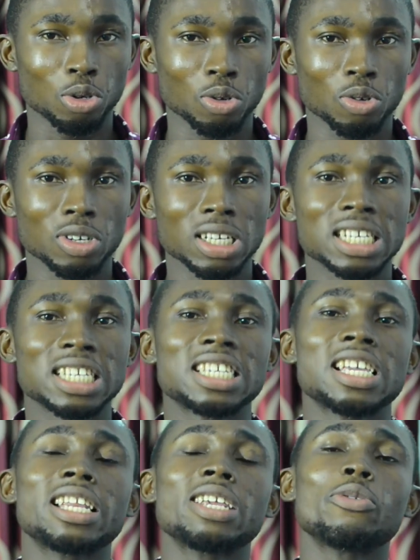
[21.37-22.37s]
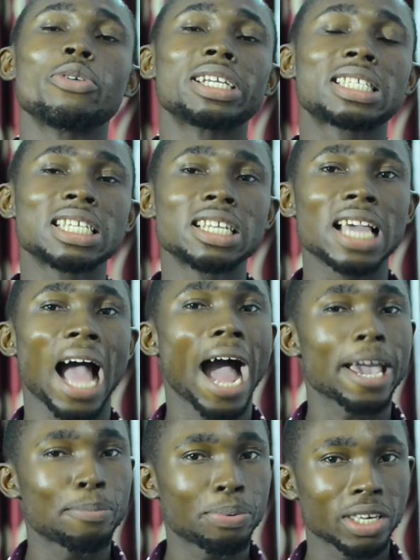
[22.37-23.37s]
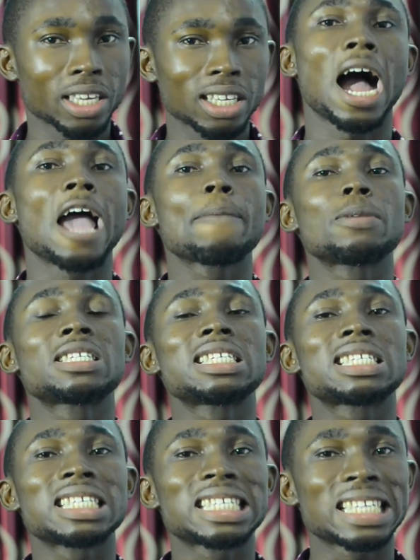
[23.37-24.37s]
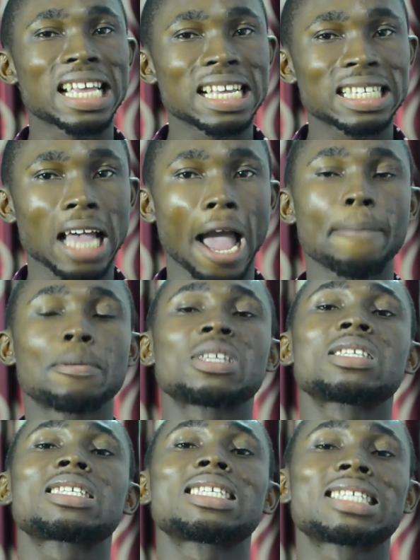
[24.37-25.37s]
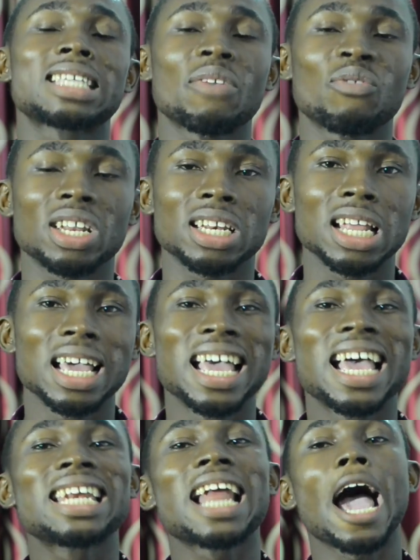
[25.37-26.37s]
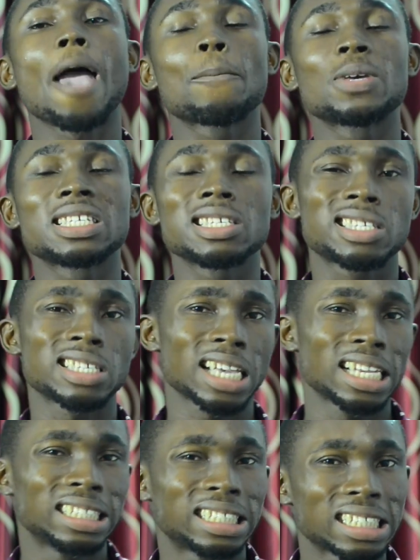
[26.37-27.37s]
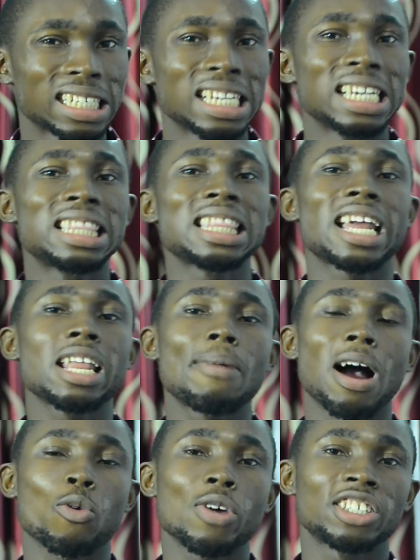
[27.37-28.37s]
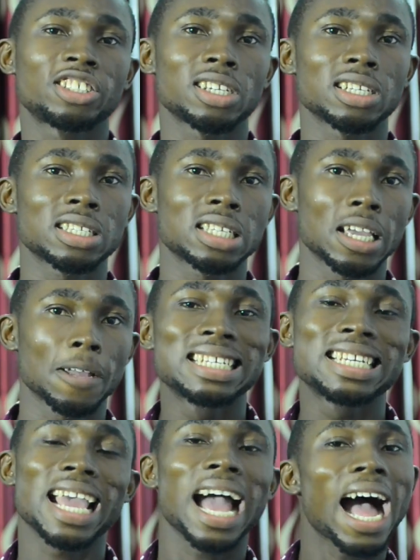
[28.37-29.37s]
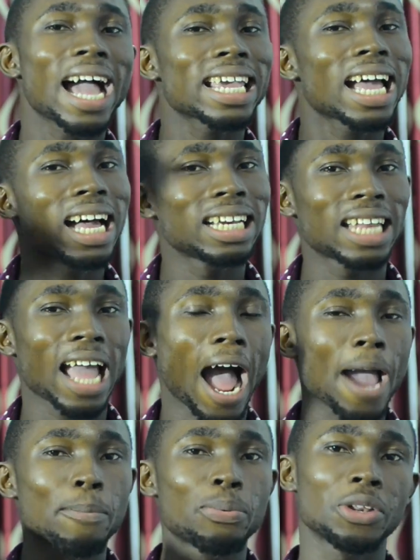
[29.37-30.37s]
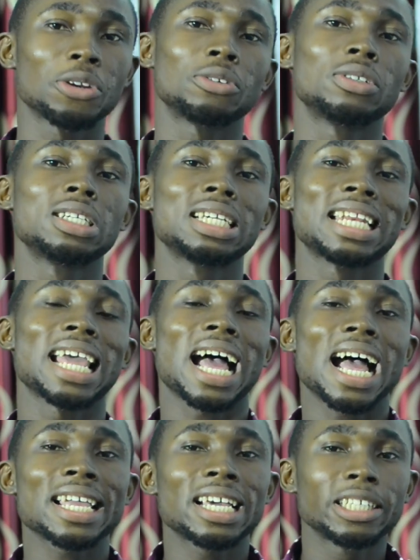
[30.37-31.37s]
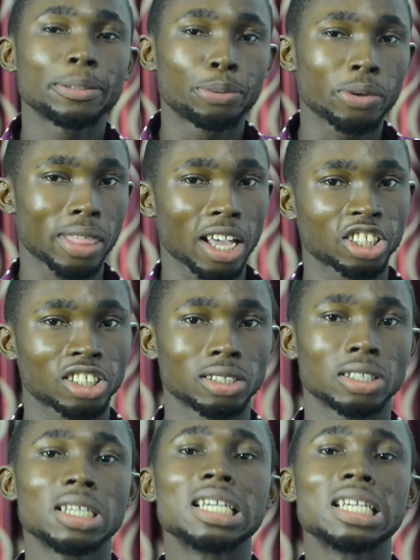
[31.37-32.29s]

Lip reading: No. You the rating IP, IP 66, IP 67, and IP 68. Now, the question is, the higher the IP, no, the higher the protection.